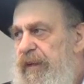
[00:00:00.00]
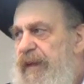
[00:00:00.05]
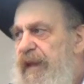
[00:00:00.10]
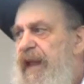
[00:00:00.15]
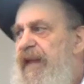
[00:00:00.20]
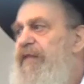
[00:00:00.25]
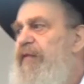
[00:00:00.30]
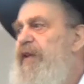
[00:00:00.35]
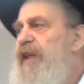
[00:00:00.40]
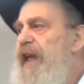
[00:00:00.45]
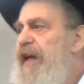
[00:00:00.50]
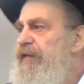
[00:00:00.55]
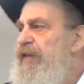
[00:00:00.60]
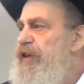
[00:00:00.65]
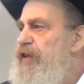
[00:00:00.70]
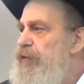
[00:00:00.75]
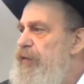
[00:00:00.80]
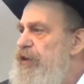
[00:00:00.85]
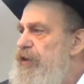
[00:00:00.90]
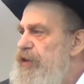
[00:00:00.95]
That's what every
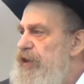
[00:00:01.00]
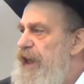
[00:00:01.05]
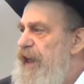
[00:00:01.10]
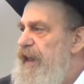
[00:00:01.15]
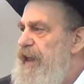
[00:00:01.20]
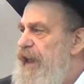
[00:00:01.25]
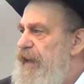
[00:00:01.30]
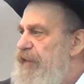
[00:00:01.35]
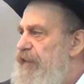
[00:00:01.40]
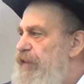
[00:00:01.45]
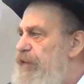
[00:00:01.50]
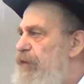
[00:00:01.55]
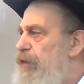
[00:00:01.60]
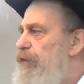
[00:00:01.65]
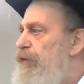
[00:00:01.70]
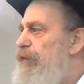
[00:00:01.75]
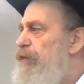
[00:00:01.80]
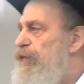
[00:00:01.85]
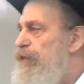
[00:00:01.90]
Jewish child has to know